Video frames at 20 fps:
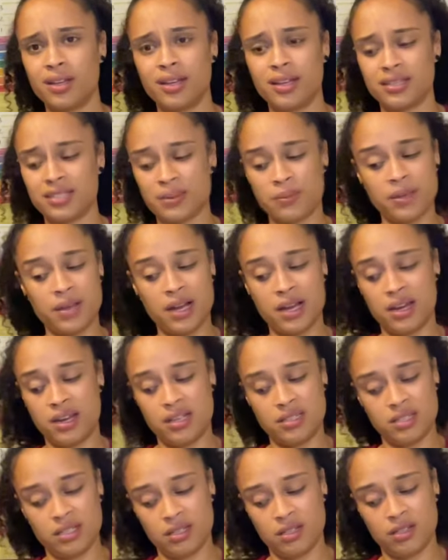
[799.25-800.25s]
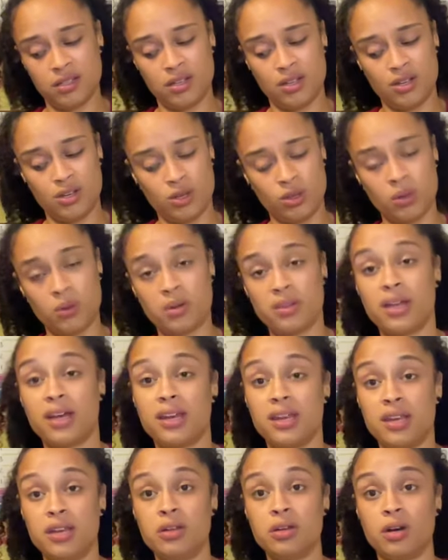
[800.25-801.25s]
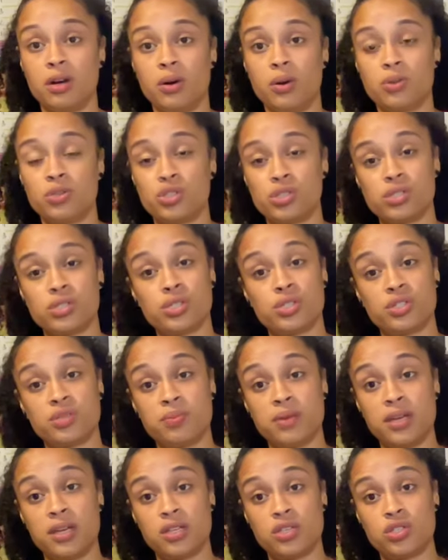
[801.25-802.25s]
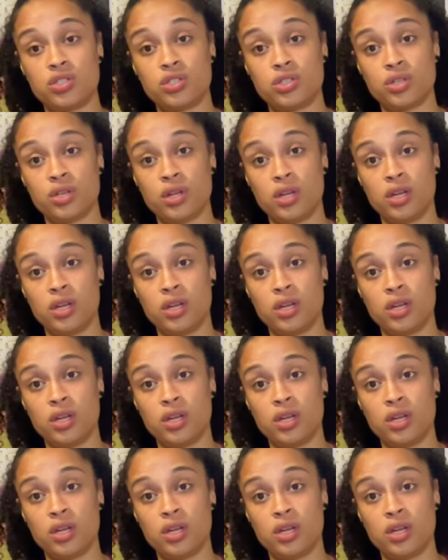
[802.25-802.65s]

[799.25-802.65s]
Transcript: Some of y'all need to, you know, lower that ego just a smidge.